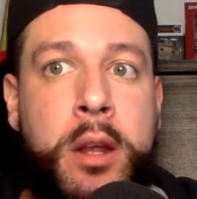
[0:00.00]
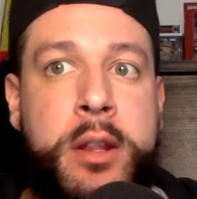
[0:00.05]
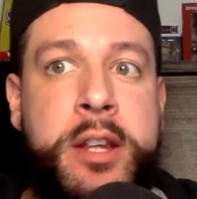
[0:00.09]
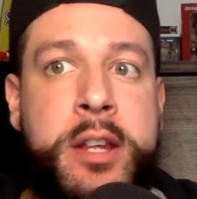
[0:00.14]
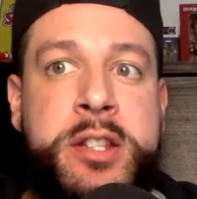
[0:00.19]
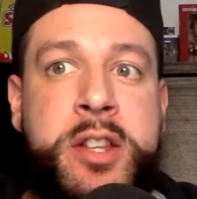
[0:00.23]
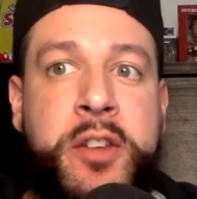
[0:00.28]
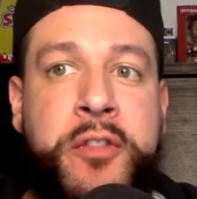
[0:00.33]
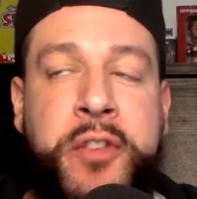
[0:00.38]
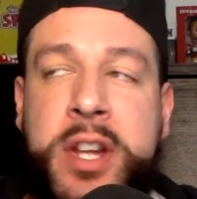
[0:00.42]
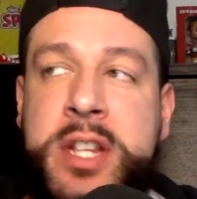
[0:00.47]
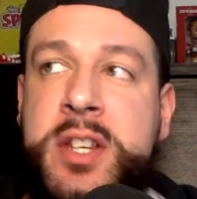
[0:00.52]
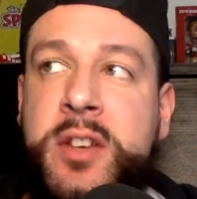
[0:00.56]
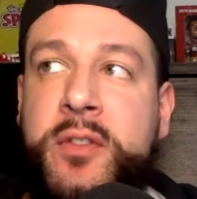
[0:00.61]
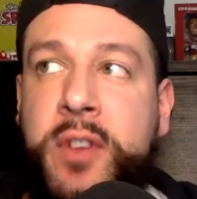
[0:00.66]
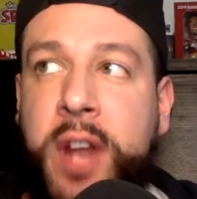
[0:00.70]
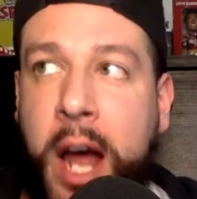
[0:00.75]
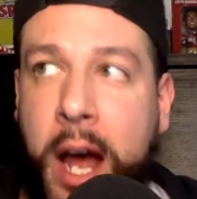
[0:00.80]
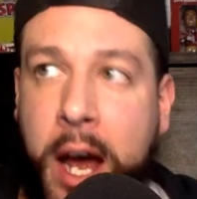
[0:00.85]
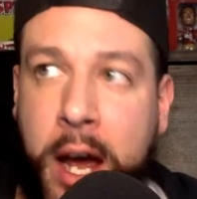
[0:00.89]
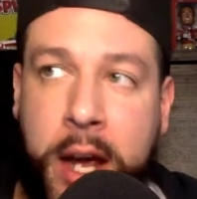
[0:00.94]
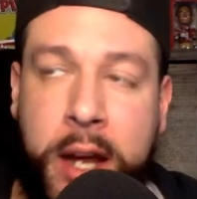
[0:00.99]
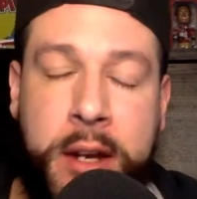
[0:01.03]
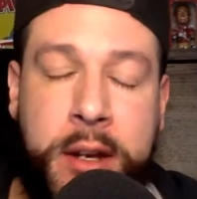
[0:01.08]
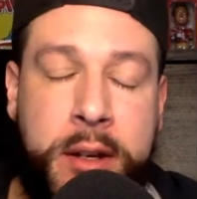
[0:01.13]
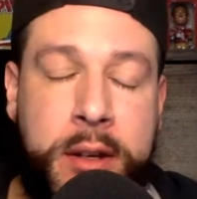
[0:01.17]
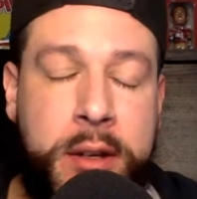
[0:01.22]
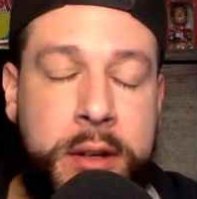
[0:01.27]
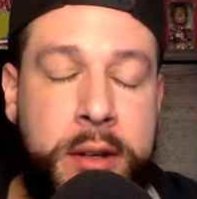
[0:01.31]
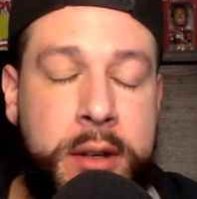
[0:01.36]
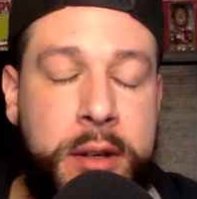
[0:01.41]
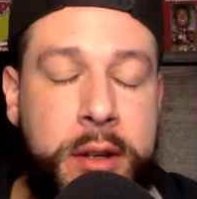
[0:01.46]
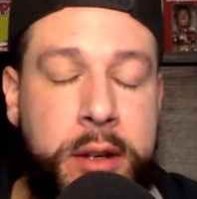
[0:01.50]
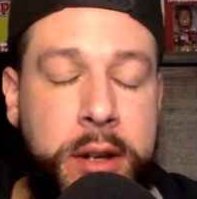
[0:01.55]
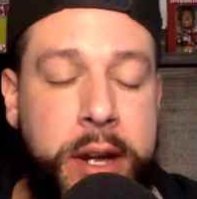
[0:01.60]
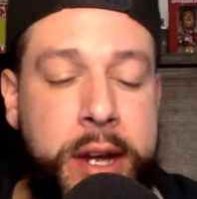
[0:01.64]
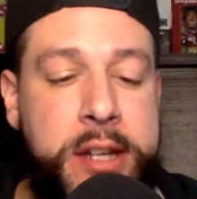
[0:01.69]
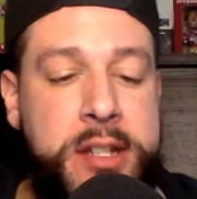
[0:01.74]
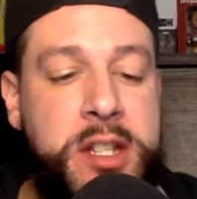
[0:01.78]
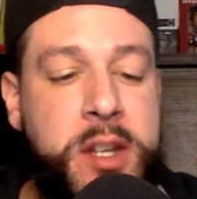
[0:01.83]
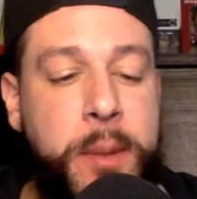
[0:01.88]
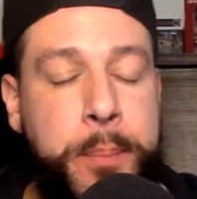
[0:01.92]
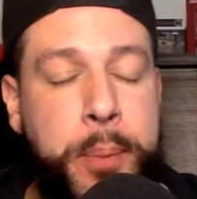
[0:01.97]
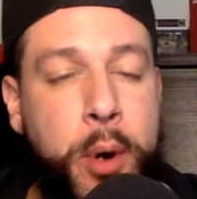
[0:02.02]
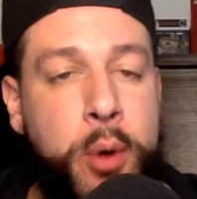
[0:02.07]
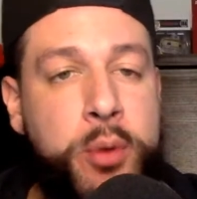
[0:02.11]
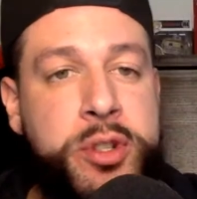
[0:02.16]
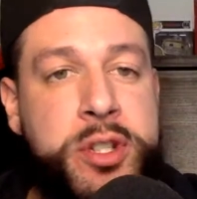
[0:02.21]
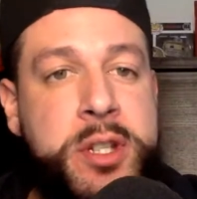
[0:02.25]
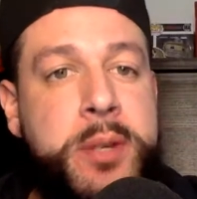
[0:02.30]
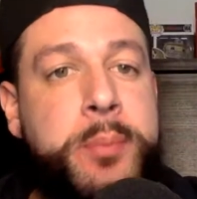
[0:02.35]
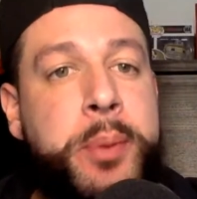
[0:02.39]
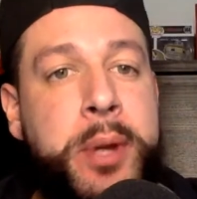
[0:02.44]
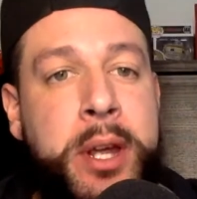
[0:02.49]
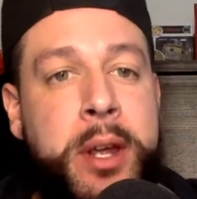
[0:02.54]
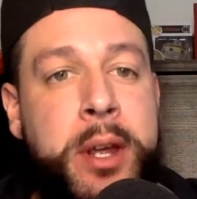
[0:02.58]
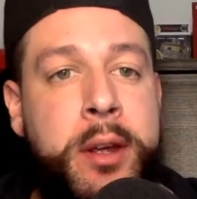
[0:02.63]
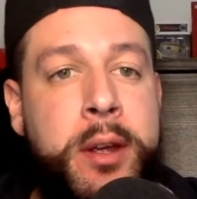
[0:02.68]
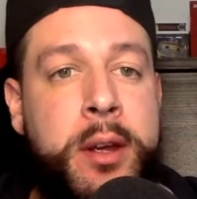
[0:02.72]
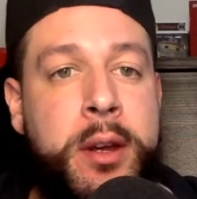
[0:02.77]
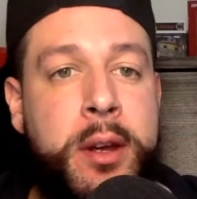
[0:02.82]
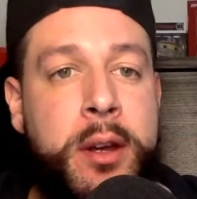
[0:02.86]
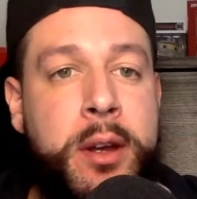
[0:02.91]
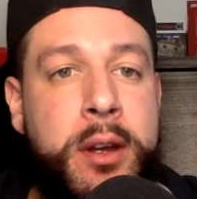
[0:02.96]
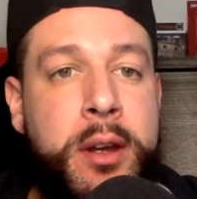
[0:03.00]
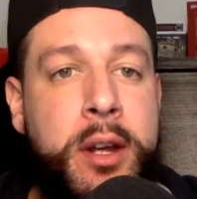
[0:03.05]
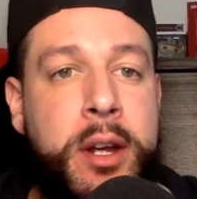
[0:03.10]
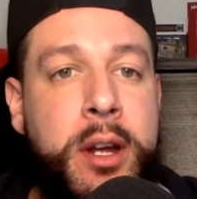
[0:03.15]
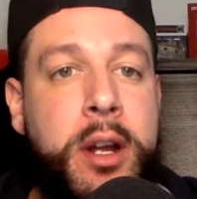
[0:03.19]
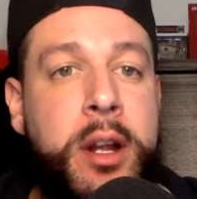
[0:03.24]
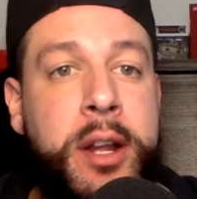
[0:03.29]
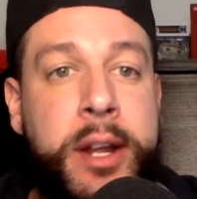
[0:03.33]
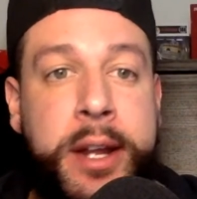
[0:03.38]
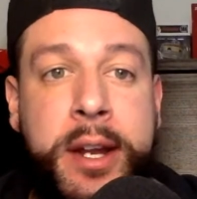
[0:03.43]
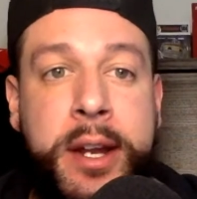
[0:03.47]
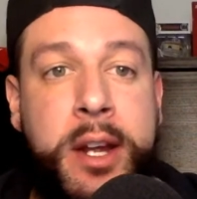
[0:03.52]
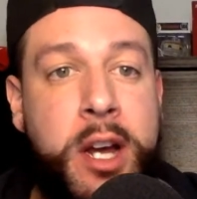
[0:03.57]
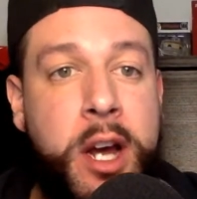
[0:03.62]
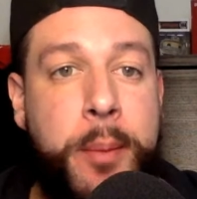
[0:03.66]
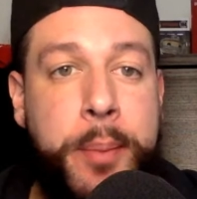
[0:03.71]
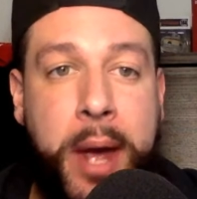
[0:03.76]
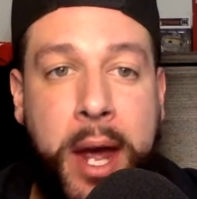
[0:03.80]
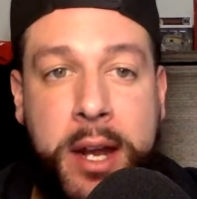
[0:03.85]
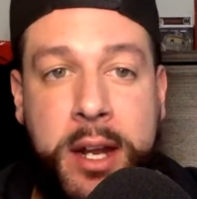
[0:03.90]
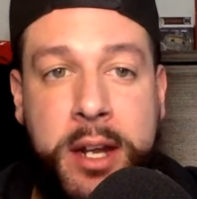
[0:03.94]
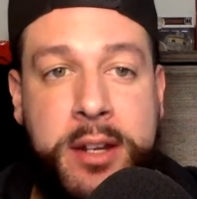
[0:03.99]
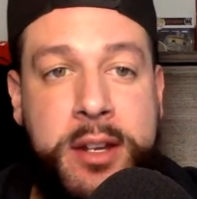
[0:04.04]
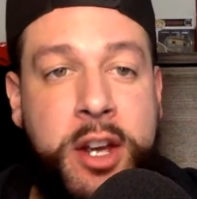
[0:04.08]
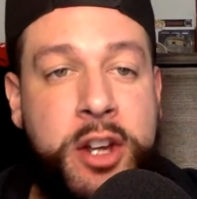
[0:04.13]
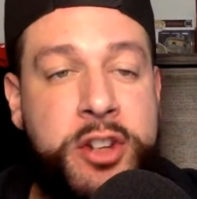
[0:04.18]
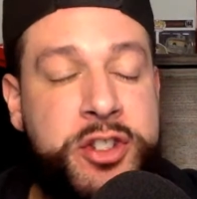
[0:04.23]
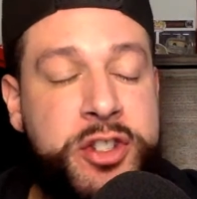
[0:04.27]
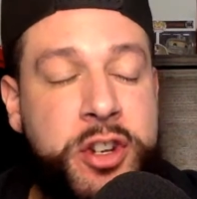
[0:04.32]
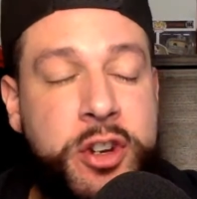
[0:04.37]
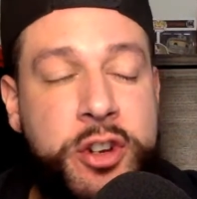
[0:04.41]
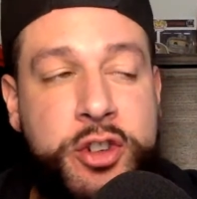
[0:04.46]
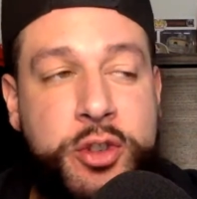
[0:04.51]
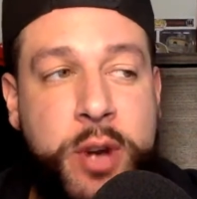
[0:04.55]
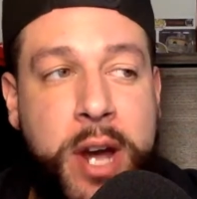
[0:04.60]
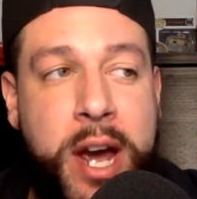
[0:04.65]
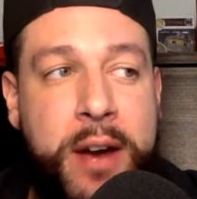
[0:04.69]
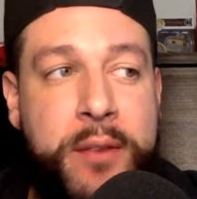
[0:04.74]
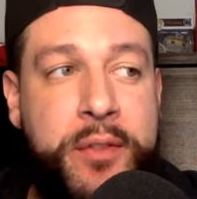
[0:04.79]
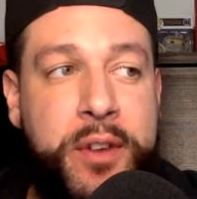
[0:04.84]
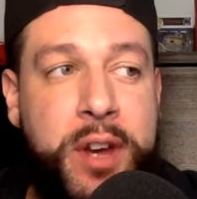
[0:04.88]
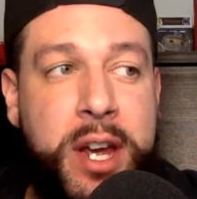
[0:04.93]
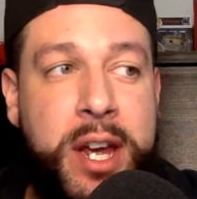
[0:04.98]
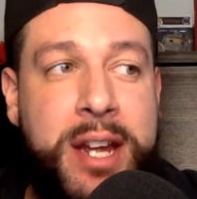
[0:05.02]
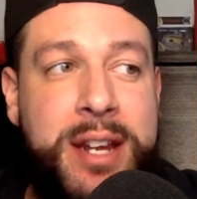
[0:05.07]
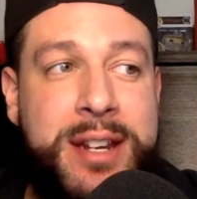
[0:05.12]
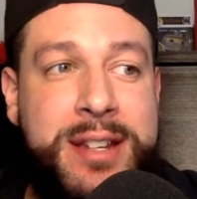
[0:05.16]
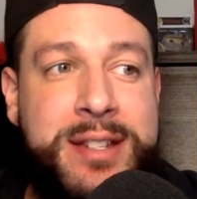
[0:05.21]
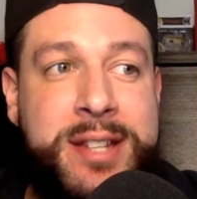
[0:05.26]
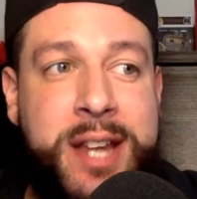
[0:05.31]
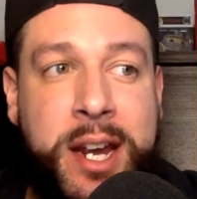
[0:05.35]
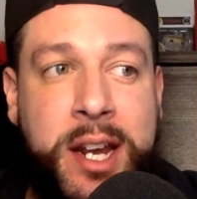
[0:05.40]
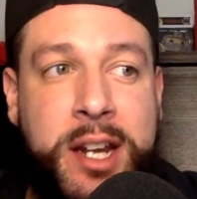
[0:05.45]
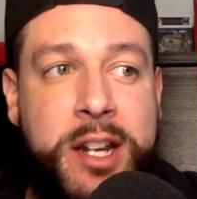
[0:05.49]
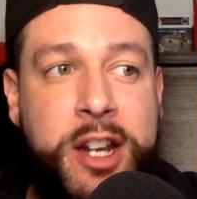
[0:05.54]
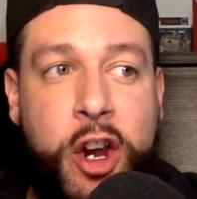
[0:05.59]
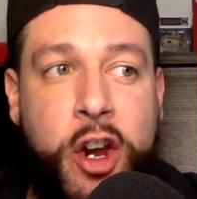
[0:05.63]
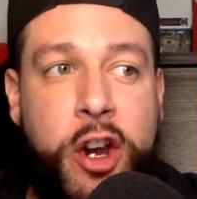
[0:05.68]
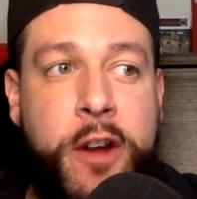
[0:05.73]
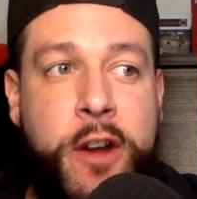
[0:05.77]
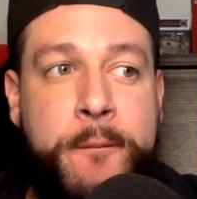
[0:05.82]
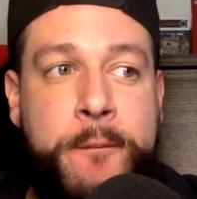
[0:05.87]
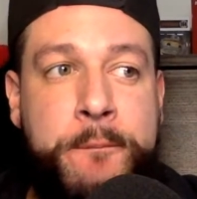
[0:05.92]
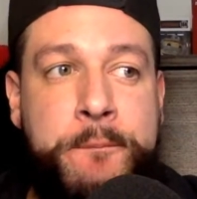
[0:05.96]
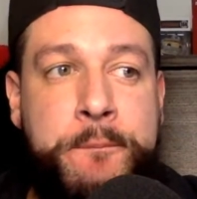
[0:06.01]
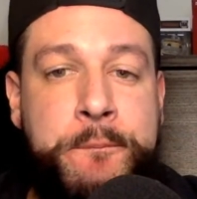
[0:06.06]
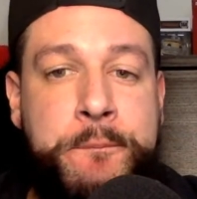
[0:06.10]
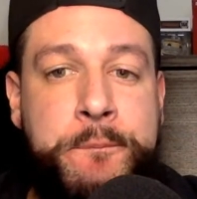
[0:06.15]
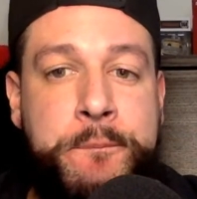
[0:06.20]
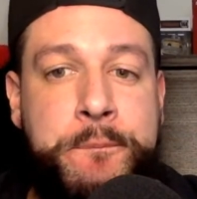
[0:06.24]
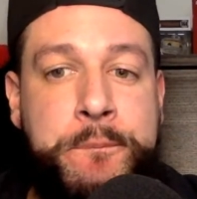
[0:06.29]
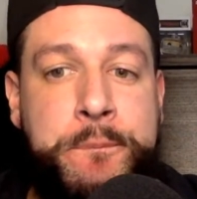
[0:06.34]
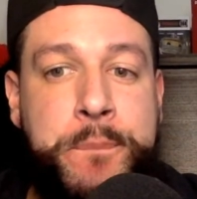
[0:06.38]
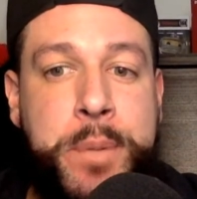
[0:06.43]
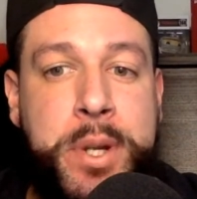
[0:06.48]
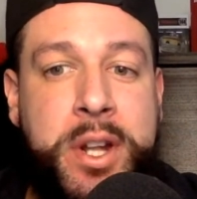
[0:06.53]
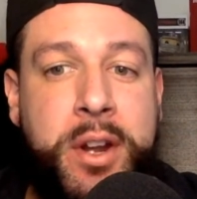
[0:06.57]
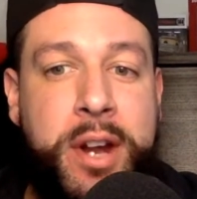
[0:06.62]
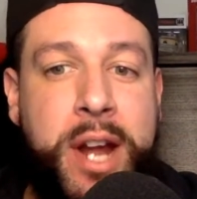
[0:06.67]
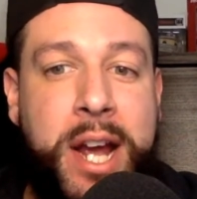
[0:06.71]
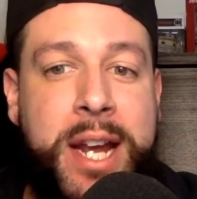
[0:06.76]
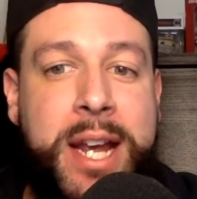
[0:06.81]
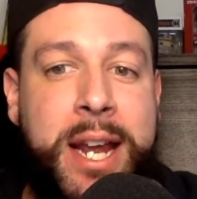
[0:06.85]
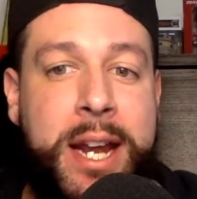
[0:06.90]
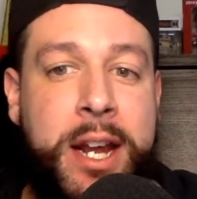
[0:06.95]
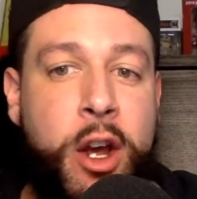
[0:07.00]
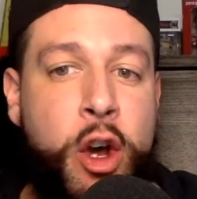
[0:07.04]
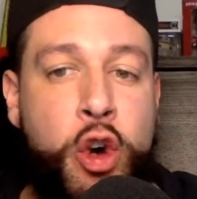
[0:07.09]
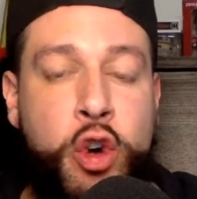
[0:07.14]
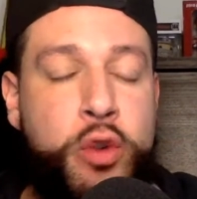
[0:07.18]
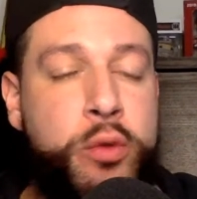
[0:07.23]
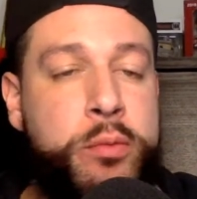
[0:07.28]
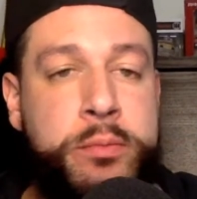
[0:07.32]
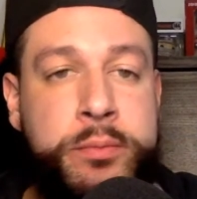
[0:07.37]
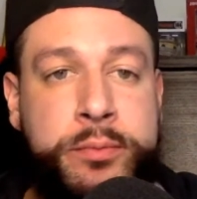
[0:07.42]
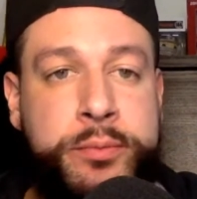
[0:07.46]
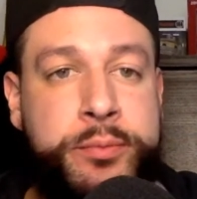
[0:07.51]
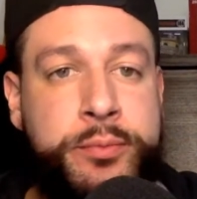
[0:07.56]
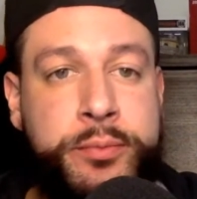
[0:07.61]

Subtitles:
This defensive line is supposed to be cleaning up any concerns you have in the secondary, but they're not getting home.